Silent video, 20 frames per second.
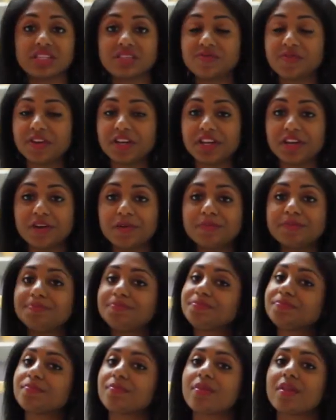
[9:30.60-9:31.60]
this
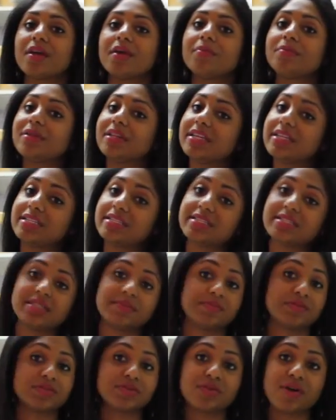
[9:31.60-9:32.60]
video, please
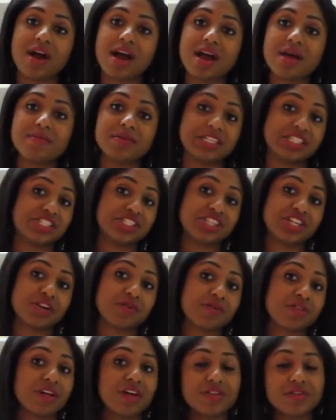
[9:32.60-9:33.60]
subscribe and
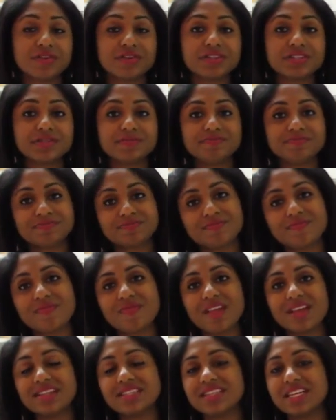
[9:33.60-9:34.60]
share with others.
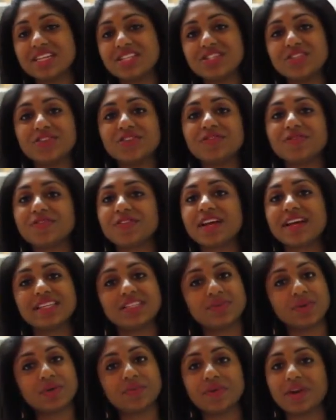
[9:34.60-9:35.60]
Stay tuned for
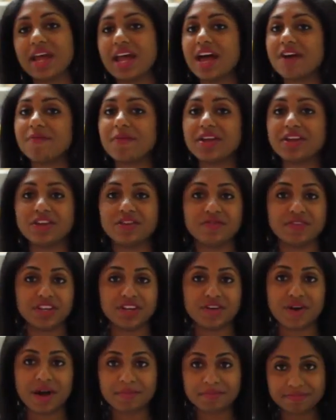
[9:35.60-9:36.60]
next week when I have my new
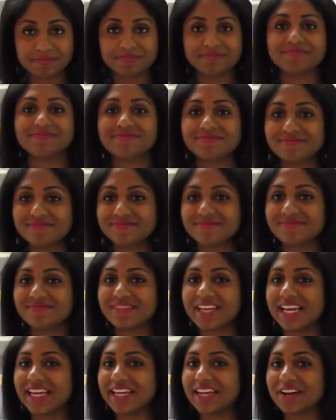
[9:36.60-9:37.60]
video up.
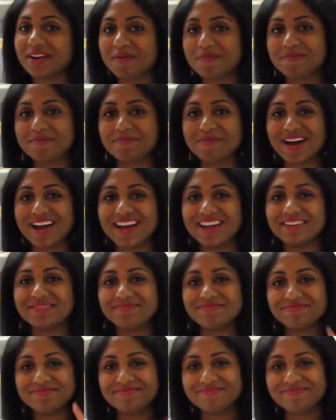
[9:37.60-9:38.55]
Take care. Bye.